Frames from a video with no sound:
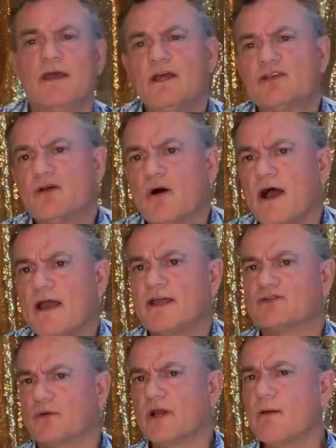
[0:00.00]
So
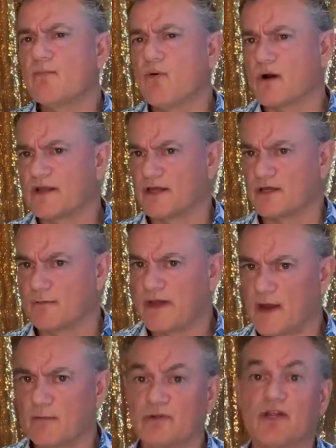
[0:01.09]
it's really important that you be
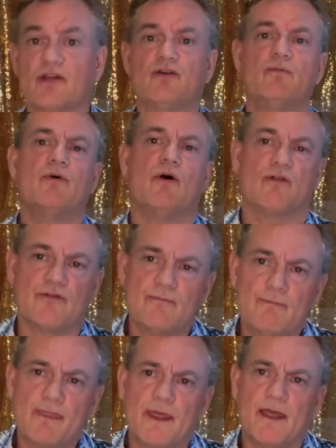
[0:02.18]
able to do both.
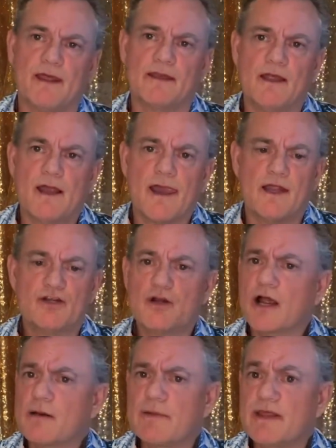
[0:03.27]
And you're
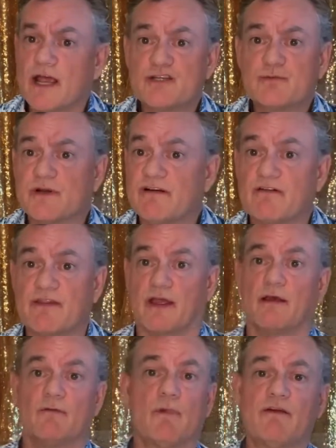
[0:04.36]
not going to be the expert in everything.
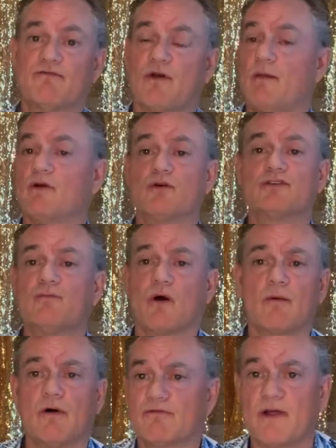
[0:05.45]
My framer knows more
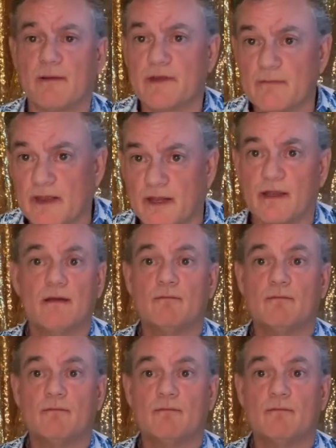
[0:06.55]
about framing than me.